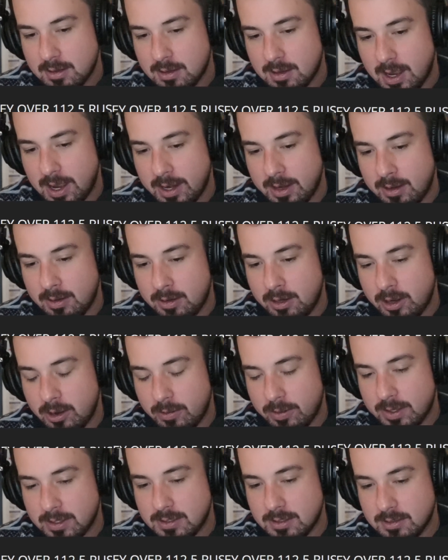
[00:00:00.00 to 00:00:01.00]

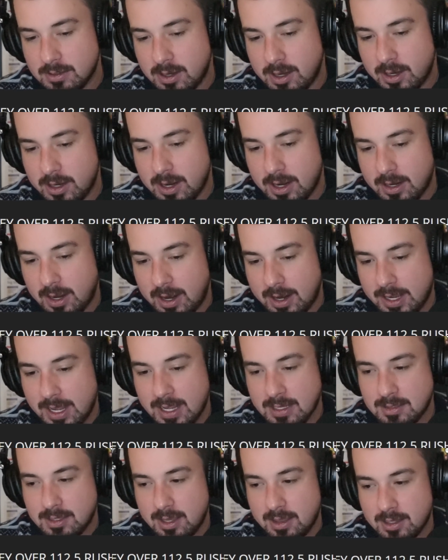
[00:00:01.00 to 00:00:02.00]
this is not, I
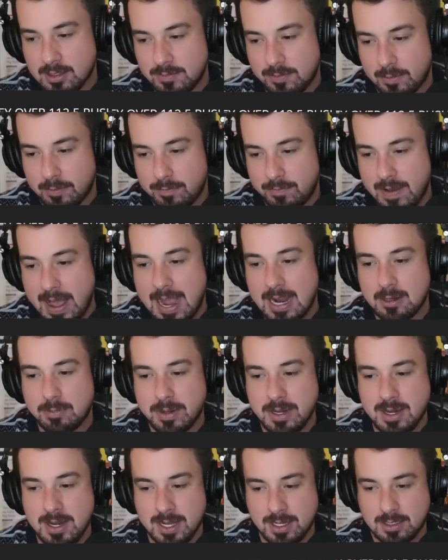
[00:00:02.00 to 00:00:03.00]
can't say this for fact,
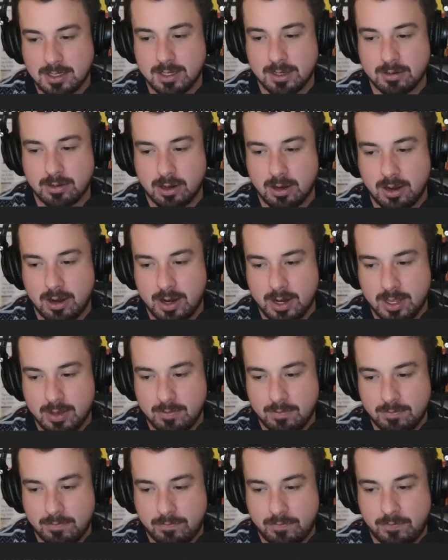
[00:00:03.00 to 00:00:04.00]
but Nick
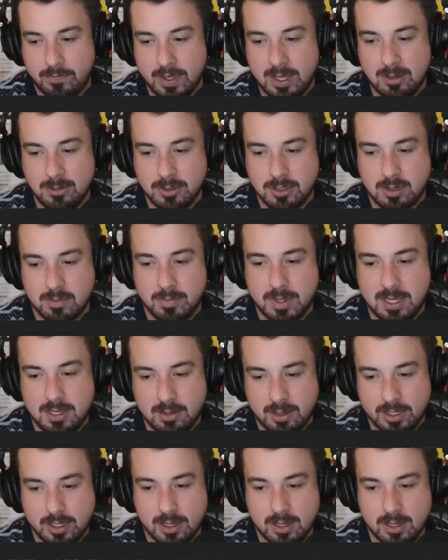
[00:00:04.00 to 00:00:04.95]
Sirianni feels to me like a